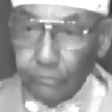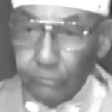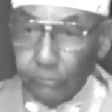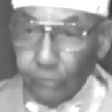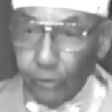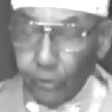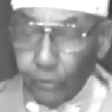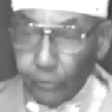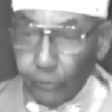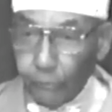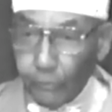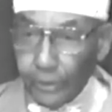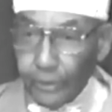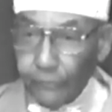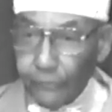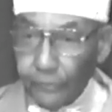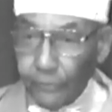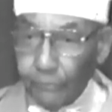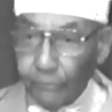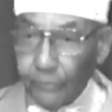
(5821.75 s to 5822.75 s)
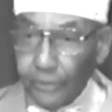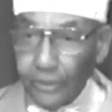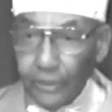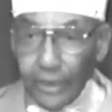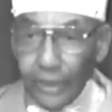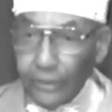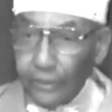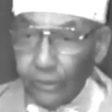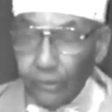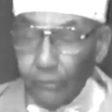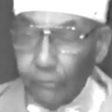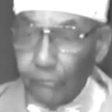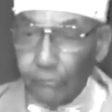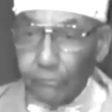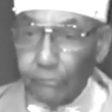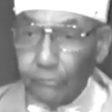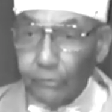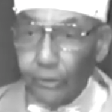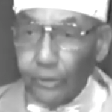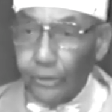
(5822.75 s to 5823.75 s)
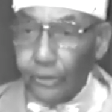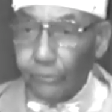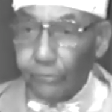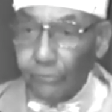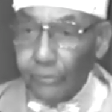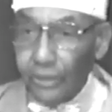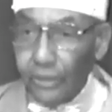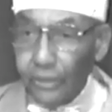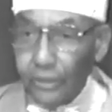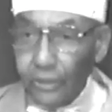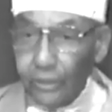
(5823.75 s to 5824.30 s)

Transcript: walk away from me, that don't hurt me.